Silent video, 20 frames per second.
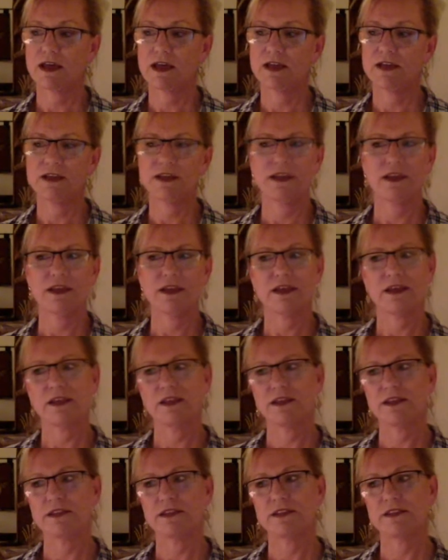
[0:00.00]
And
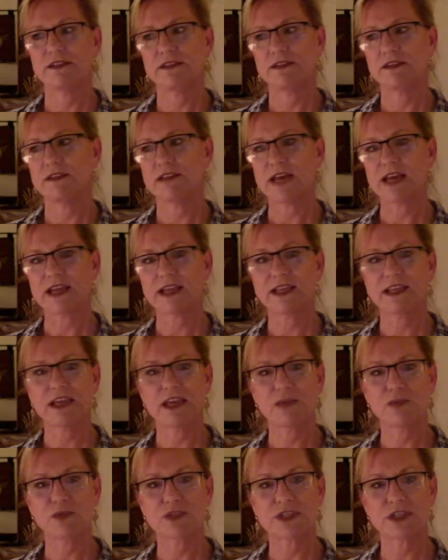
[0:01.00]
that
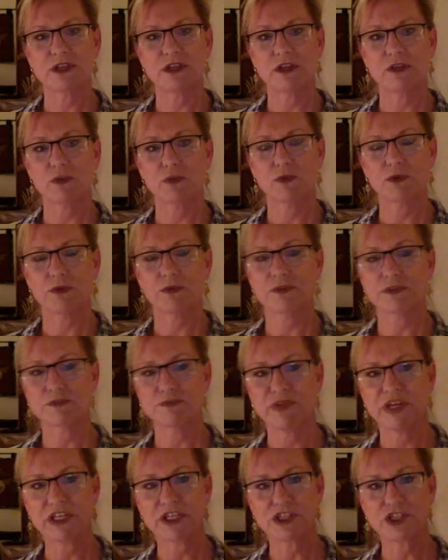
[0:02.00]
again was another one of those
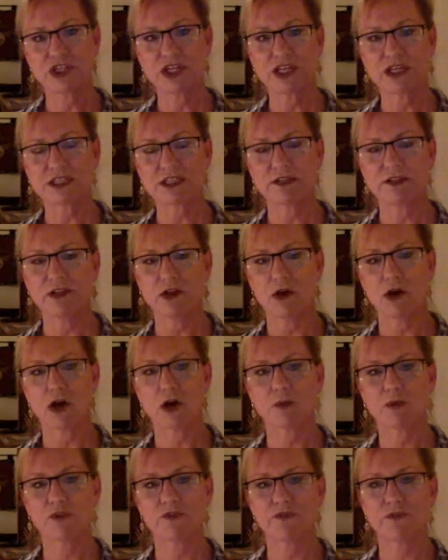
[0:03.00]
big chinks in the
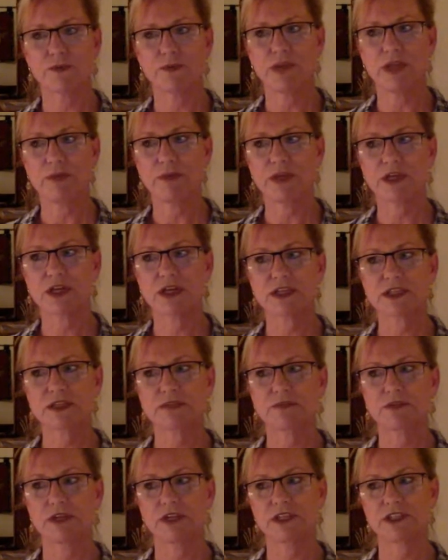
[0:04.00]
armor for me, because
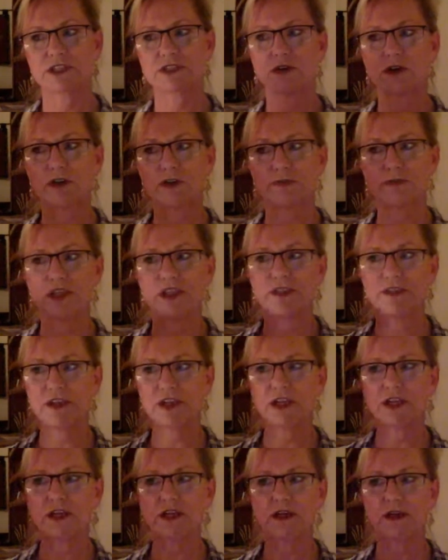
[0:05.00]
it started me
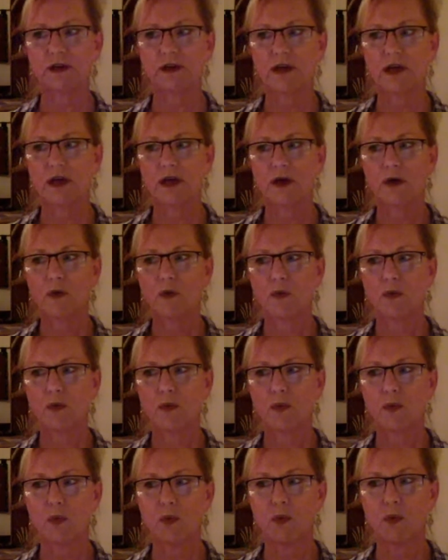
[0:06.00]
thinking,
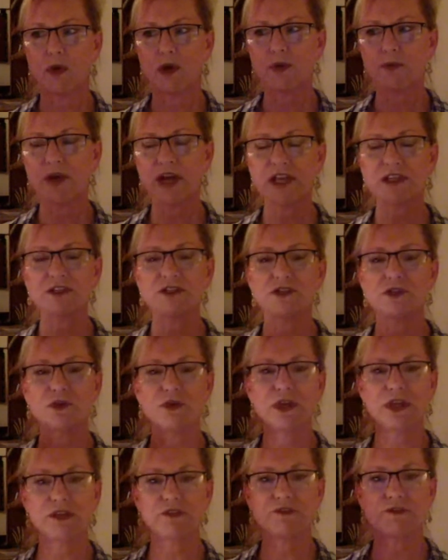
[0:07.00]
what am I
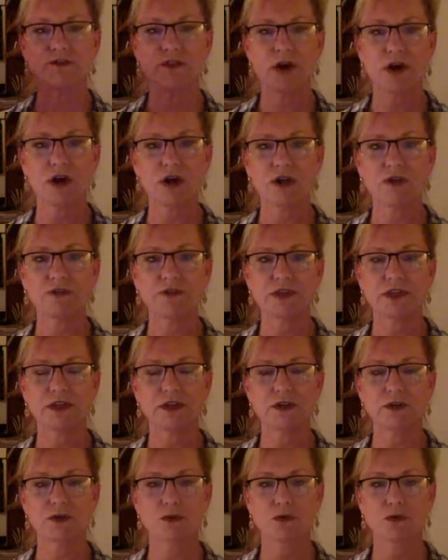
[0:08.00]
doing involved in a